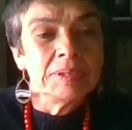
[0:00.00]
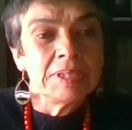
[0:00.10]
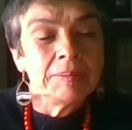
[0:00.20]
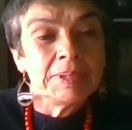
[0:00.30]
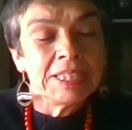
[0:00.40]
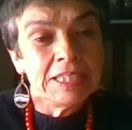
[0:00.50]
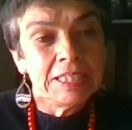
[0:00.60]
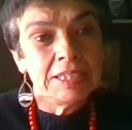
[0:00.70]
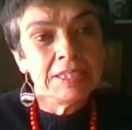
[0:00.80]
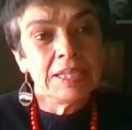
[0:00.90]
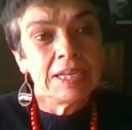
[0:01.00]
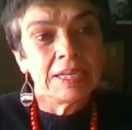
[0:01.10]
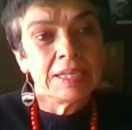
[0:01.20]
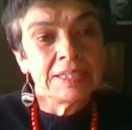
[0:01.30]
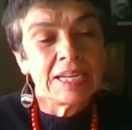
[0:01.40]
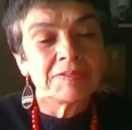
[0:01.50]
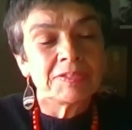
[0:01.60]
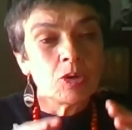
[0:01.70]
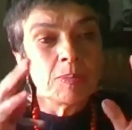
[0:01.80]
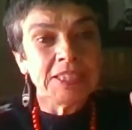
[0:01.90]
In the beginning, I have
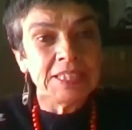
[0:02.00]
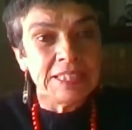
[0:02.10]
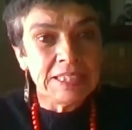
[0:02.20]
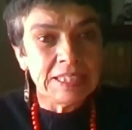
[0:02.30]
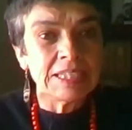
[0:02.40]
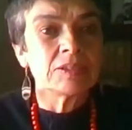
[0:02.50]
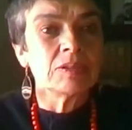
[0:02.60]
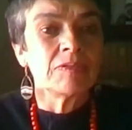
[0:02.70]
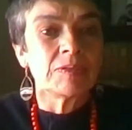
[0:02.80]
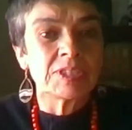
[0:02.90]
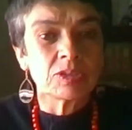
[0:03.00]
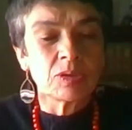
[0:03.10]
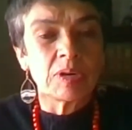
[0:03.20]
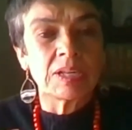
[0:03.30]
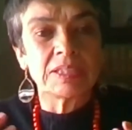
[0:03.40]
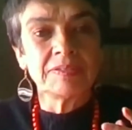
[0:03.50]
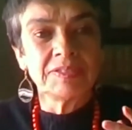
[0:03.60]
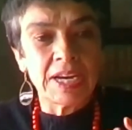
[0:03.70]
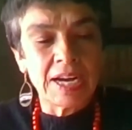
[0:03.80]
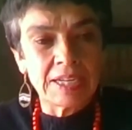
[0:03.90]
some ideas of
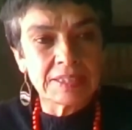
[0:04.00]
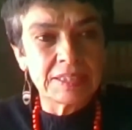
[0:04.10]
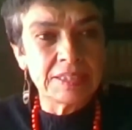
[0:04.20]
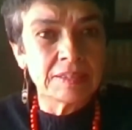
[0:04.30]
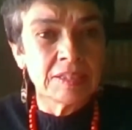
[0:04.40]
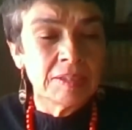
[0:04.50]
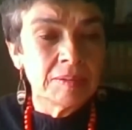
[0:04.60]
restorative justice,